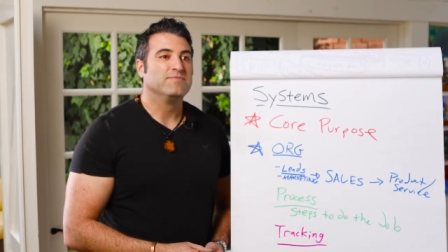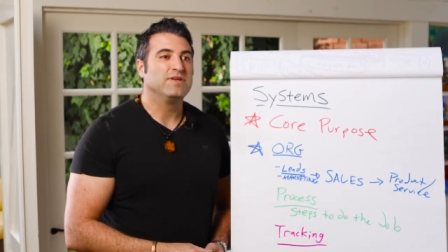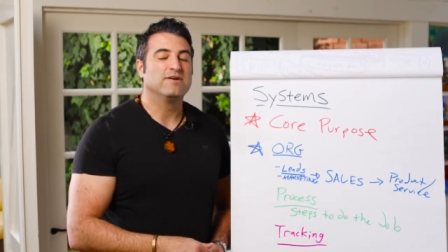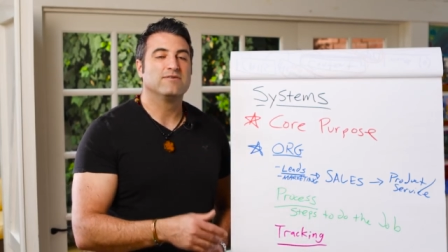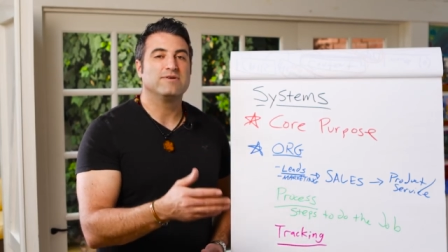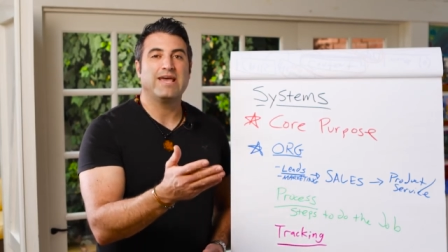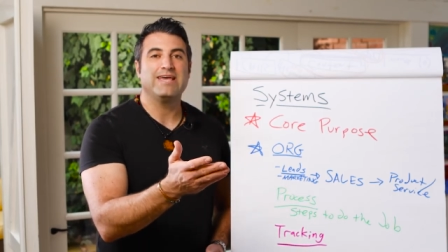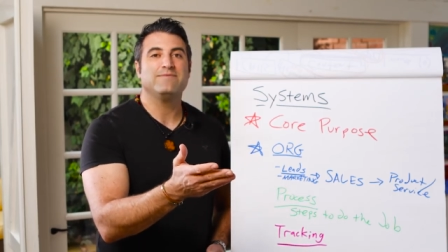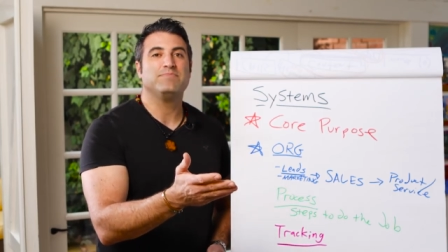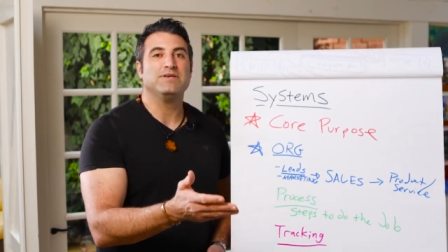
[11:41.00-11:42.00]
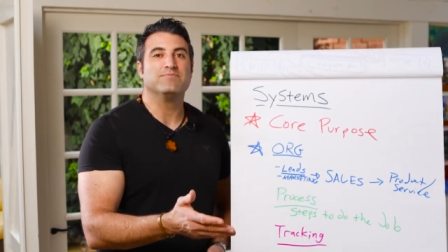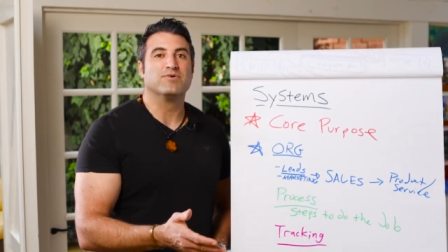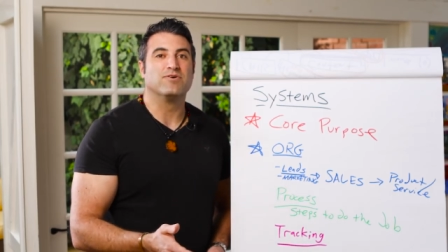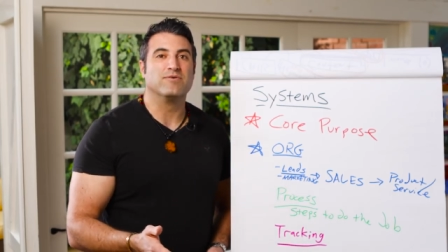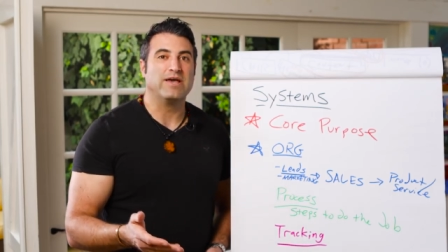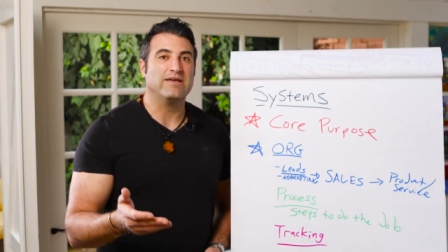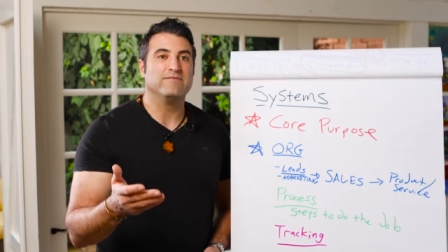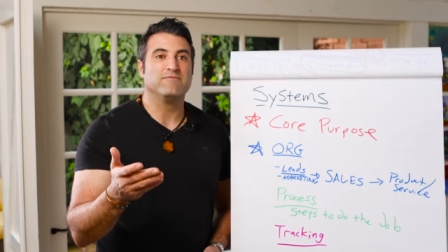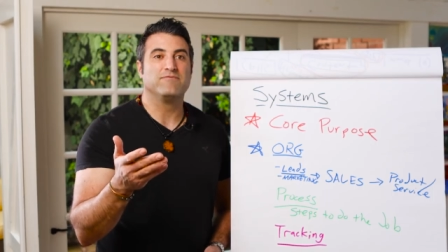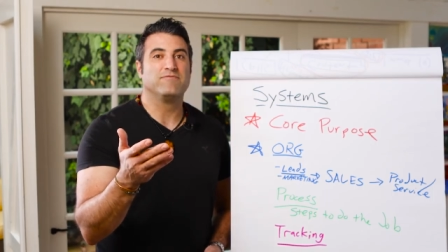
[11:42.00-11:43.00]
you know, eight people
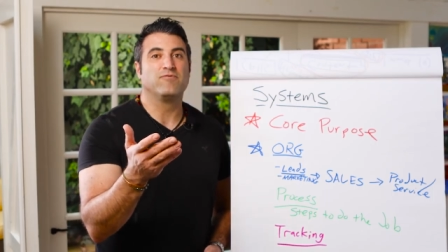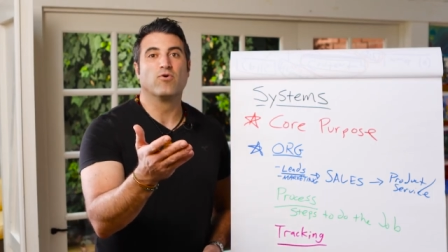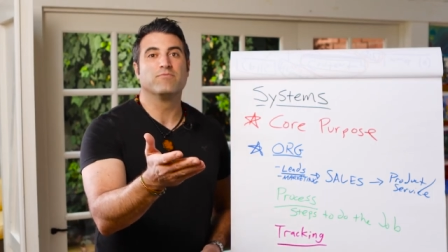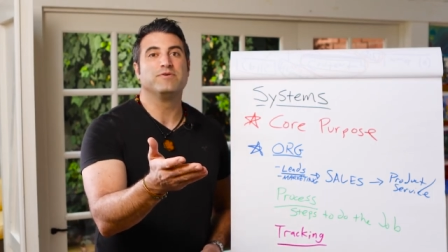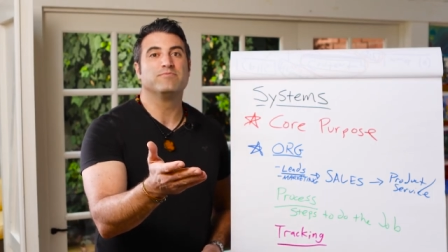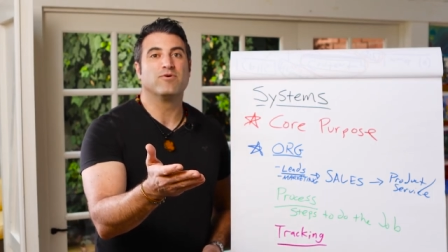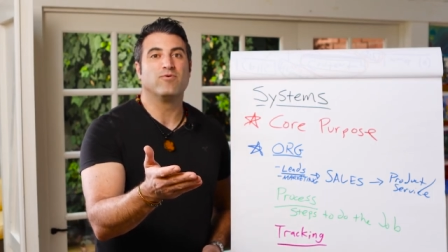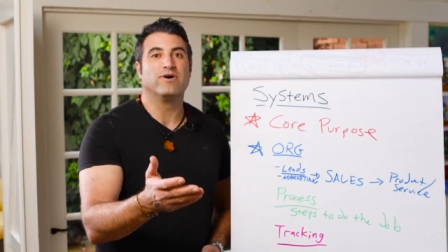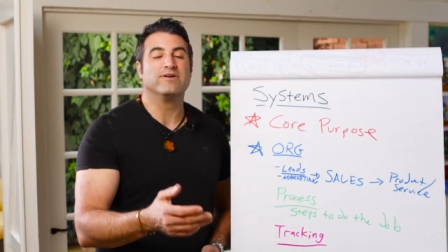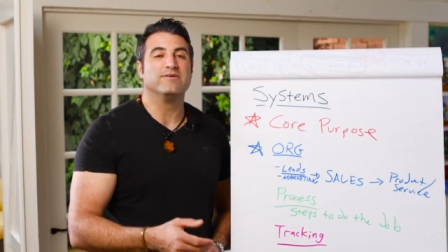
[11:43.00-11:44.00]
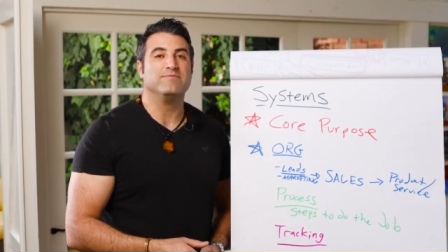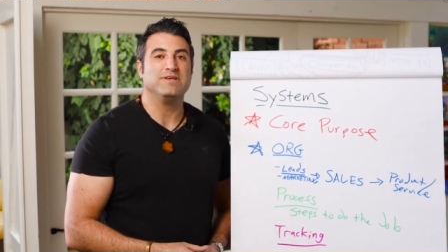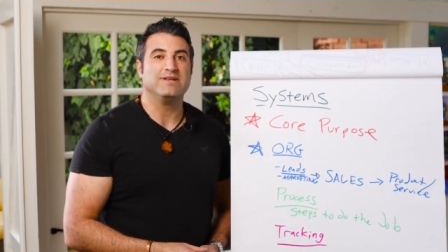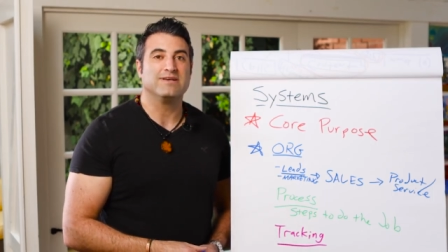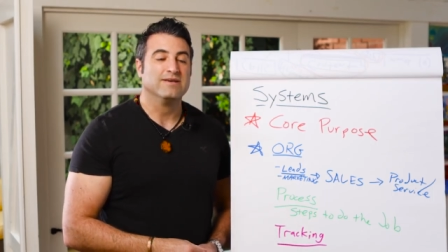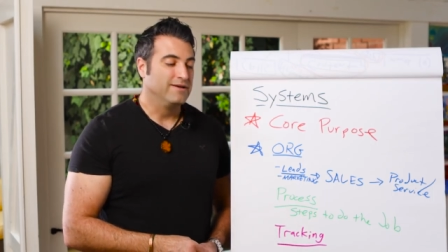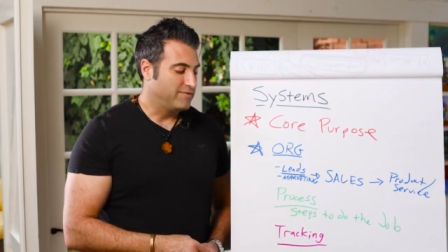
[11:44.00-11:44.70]
and four people wanted a meeting.